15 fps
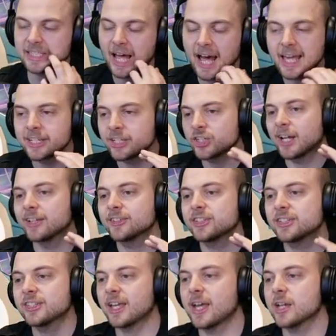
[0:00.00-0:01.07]
the highest
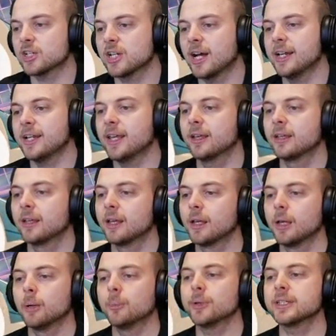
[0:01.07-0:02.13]
chances to get a shiny.
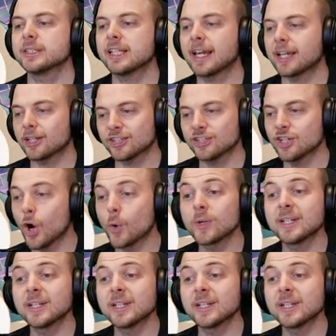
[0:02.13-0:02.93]
But there's like no